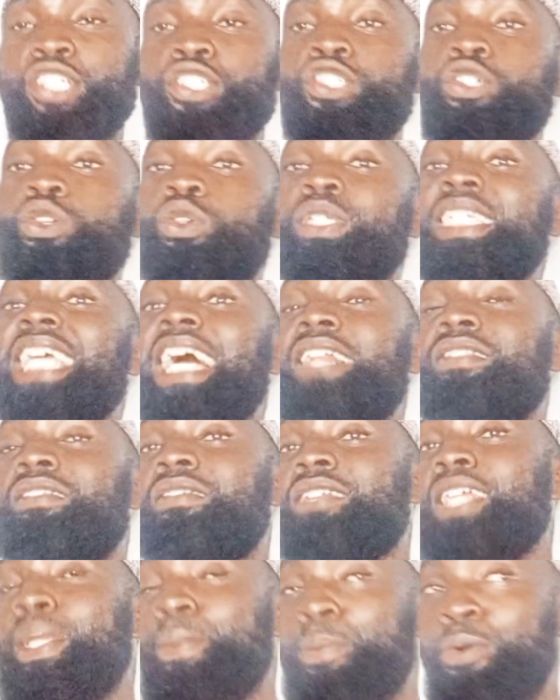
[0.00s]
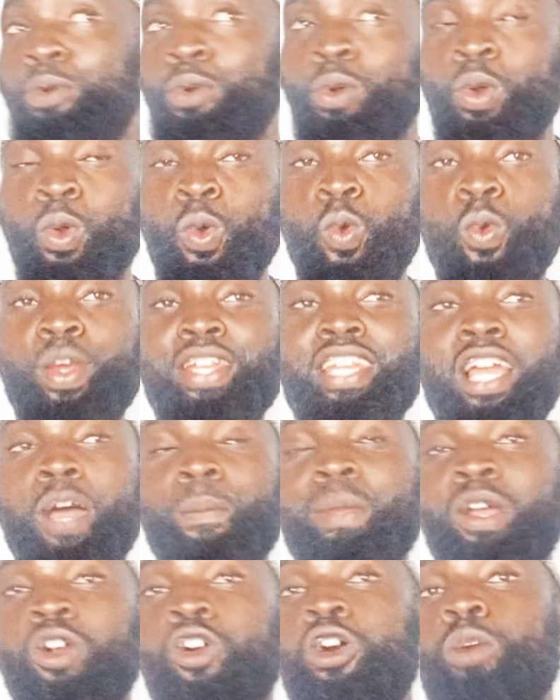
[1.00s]
So yadoribu will
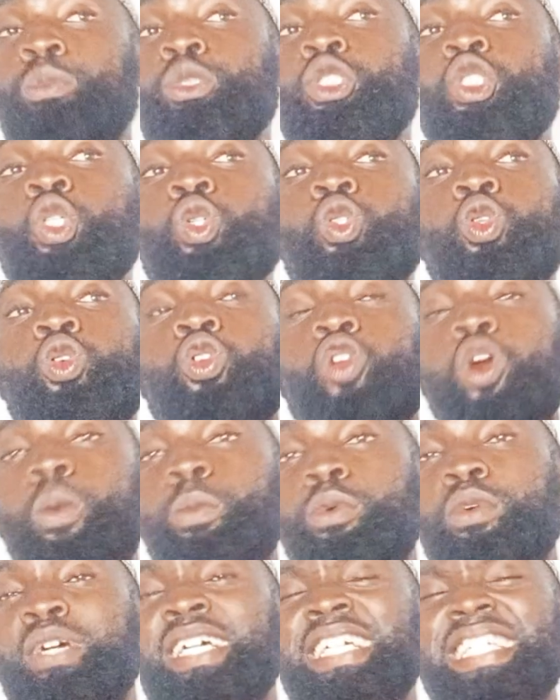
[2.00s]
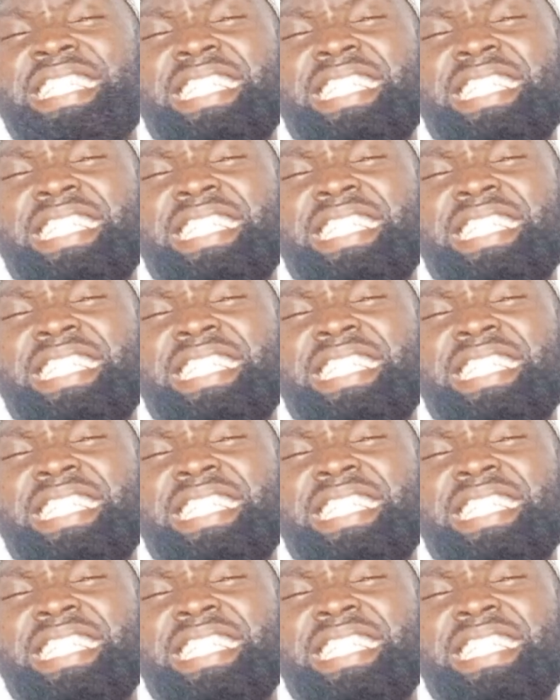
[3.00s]
now become yudorobu,